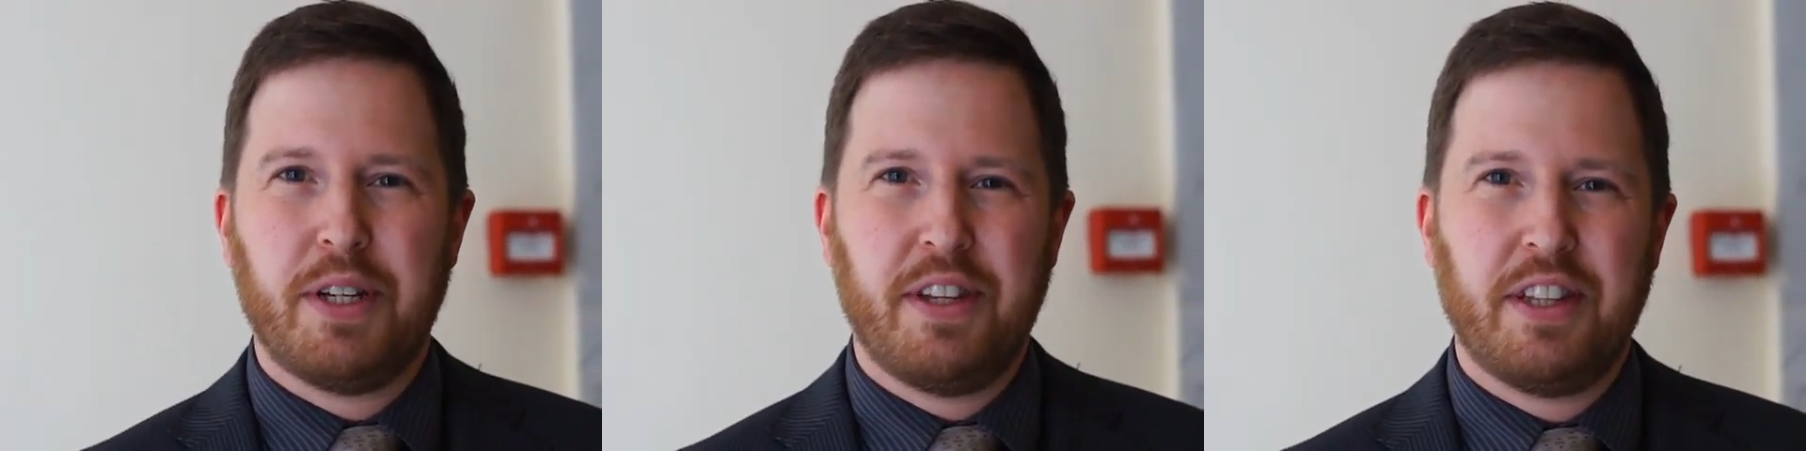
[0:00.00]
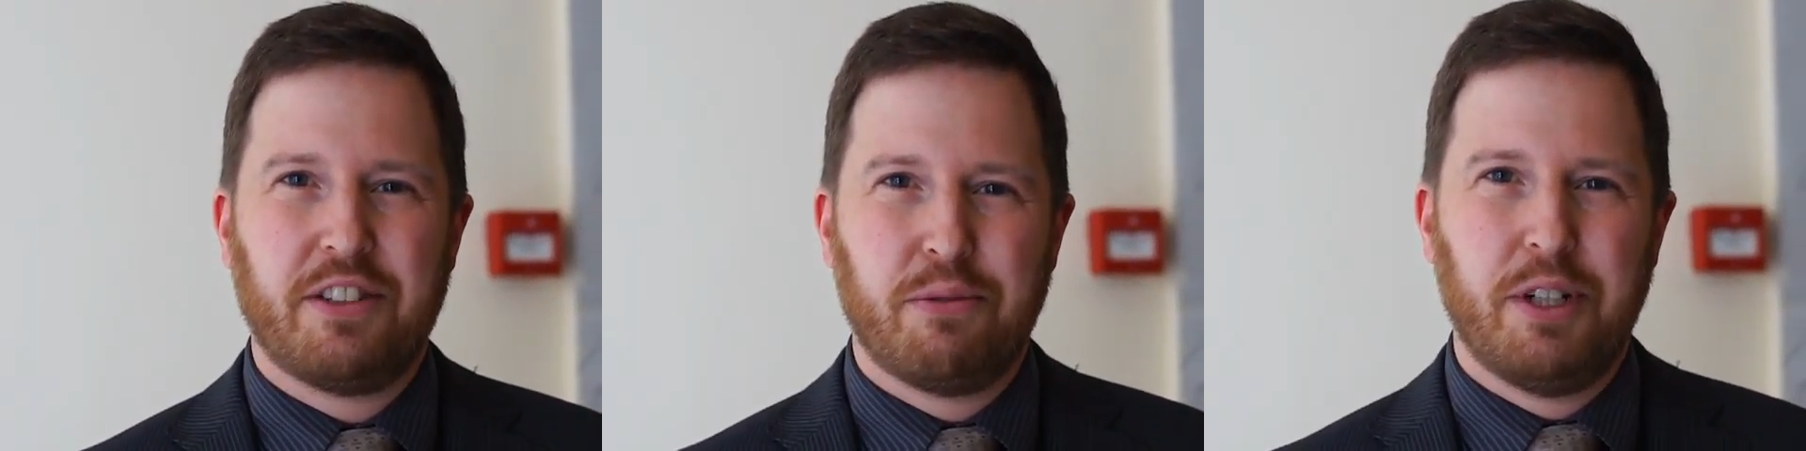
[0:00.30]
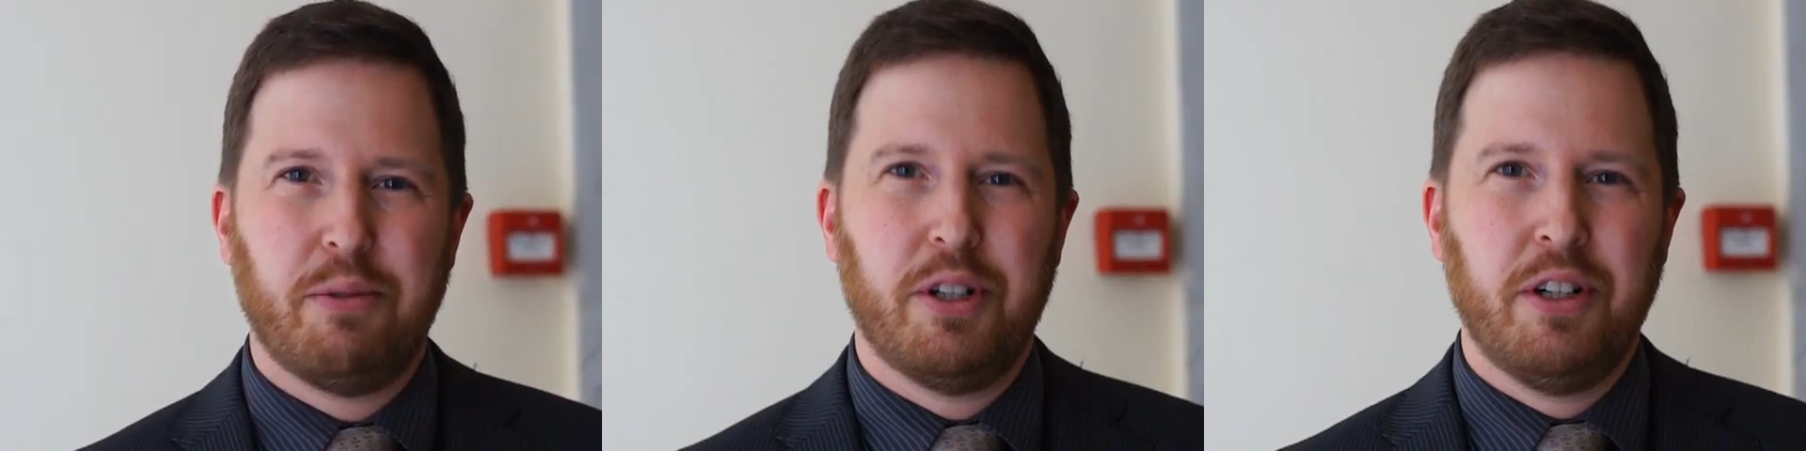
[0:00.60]
I think that's
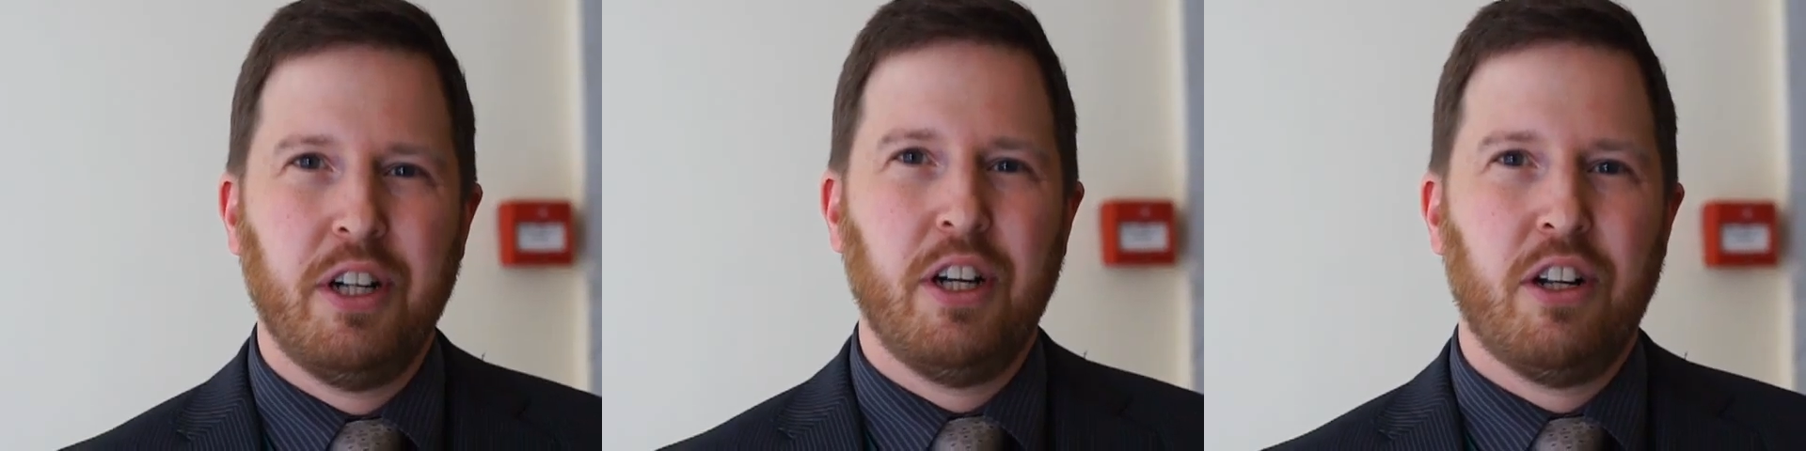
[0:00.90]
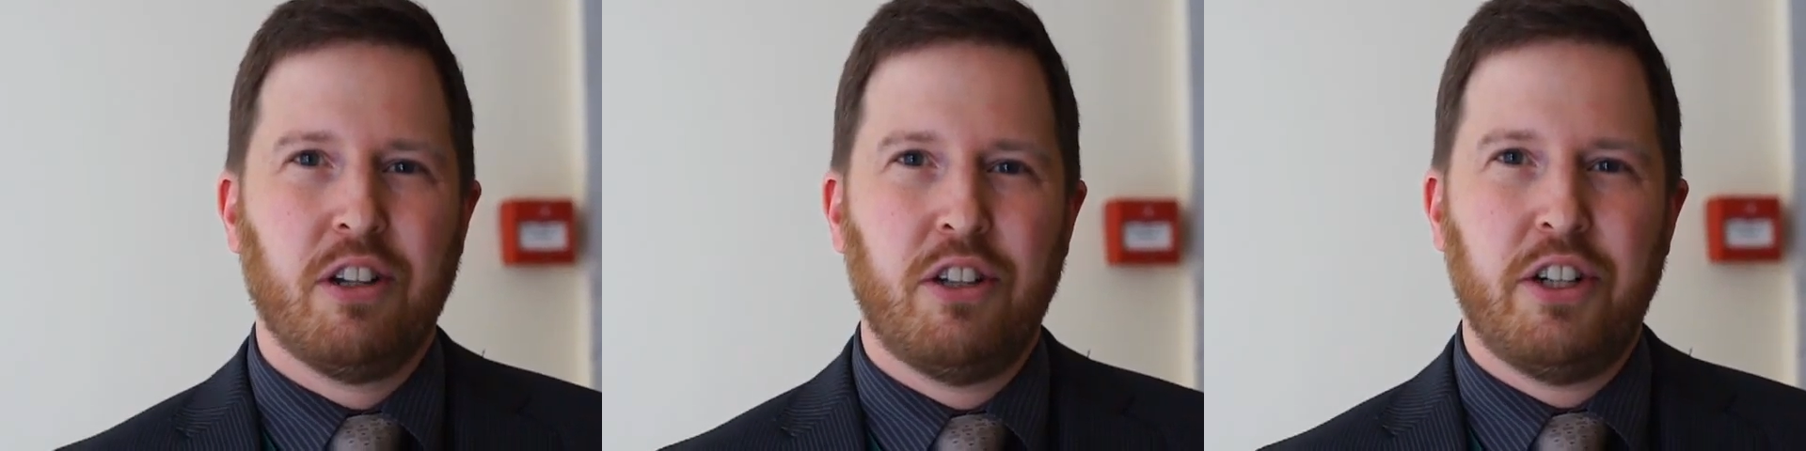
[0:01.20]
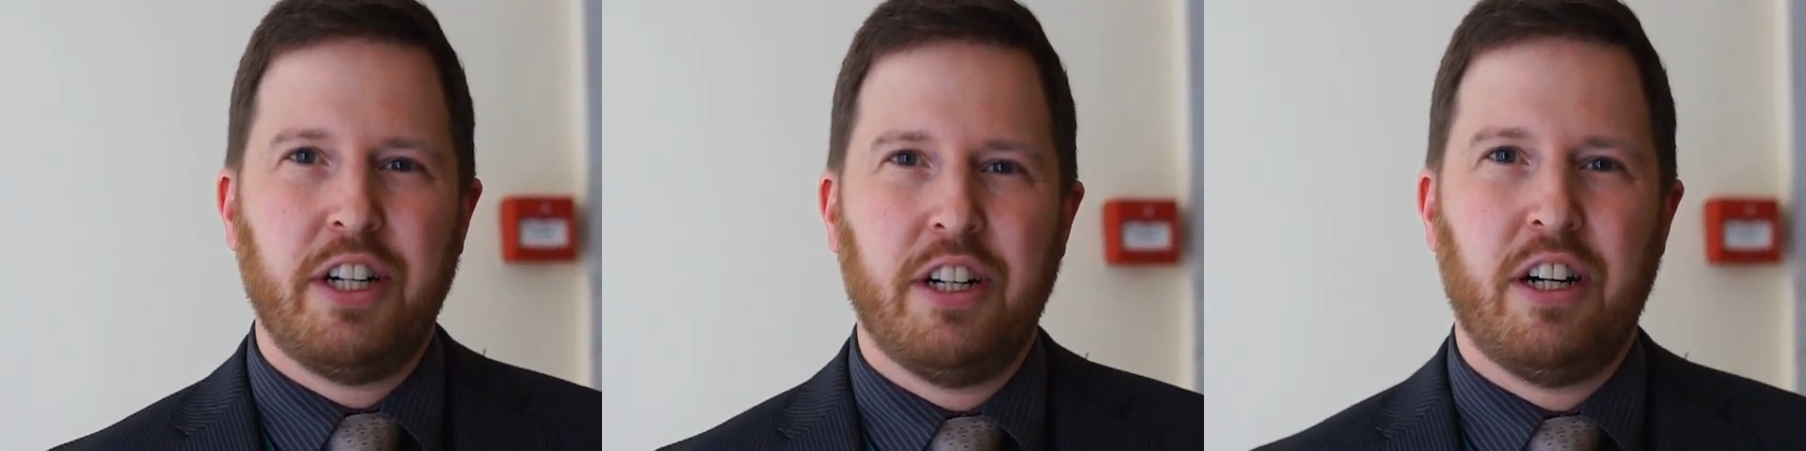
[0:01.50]
where we're
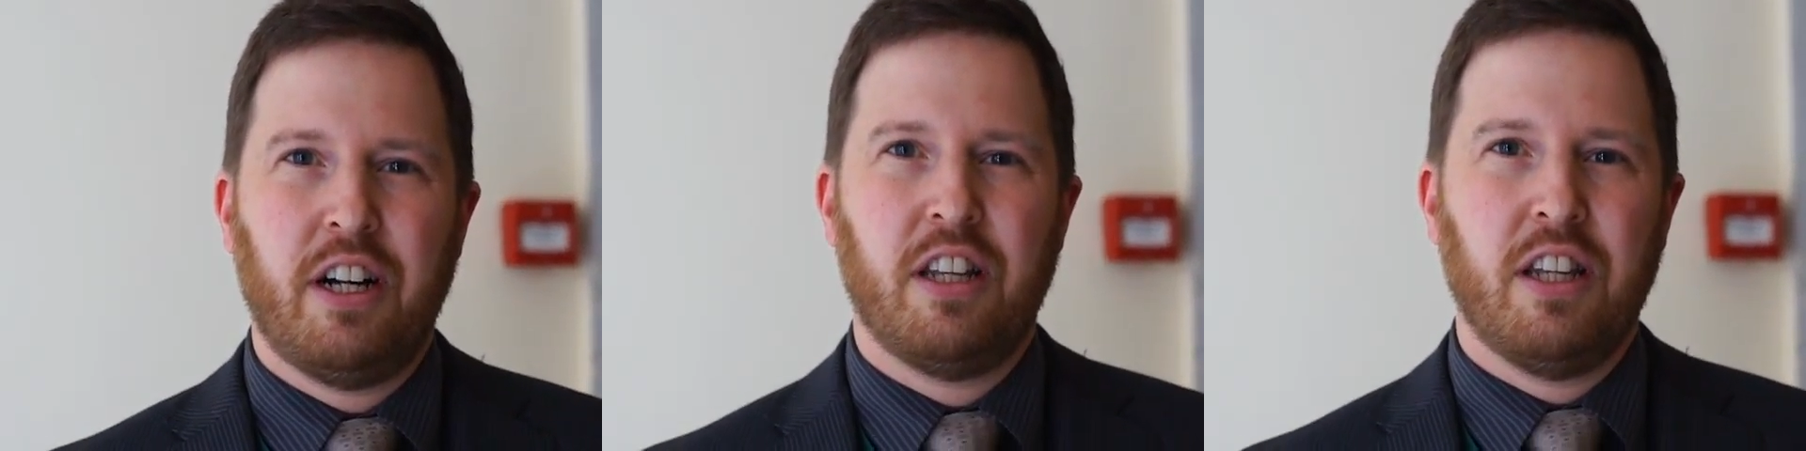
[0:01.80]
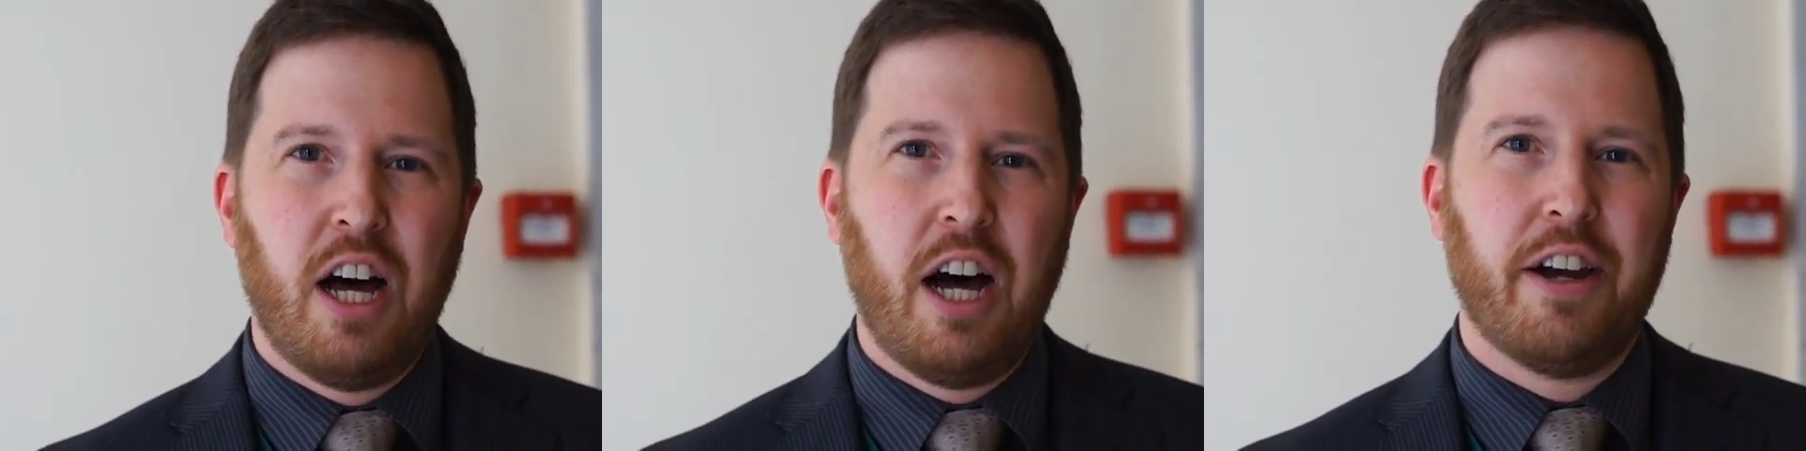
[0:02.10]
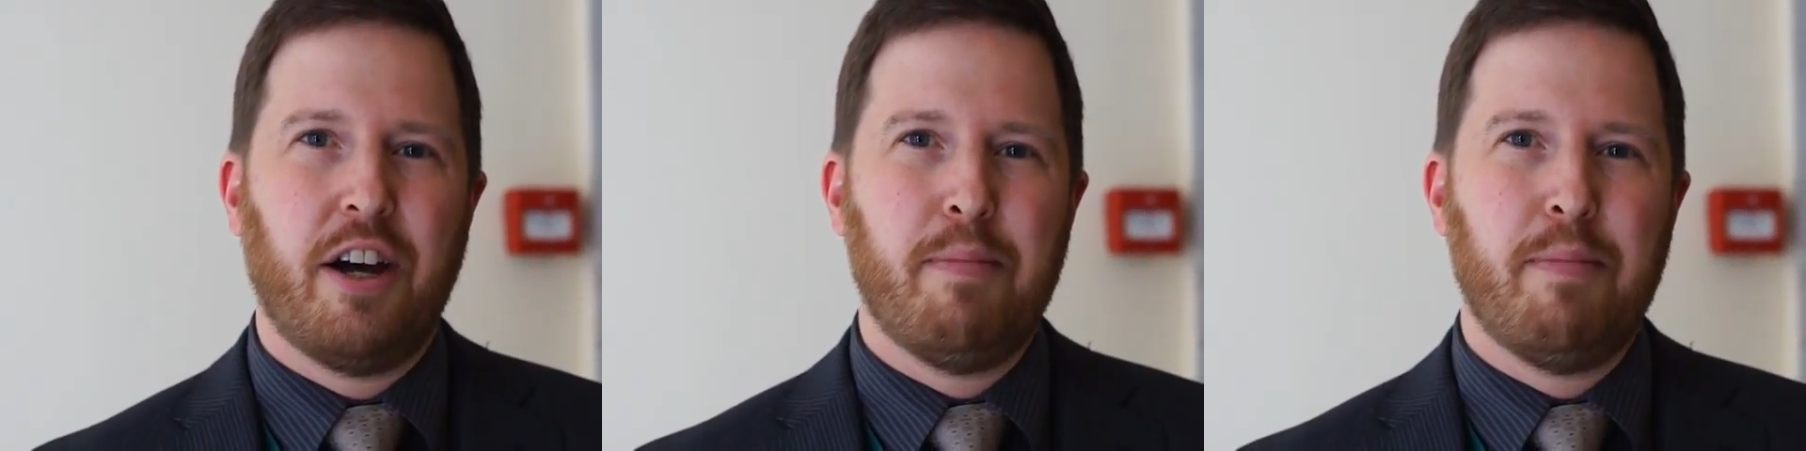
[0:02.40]
learning a lot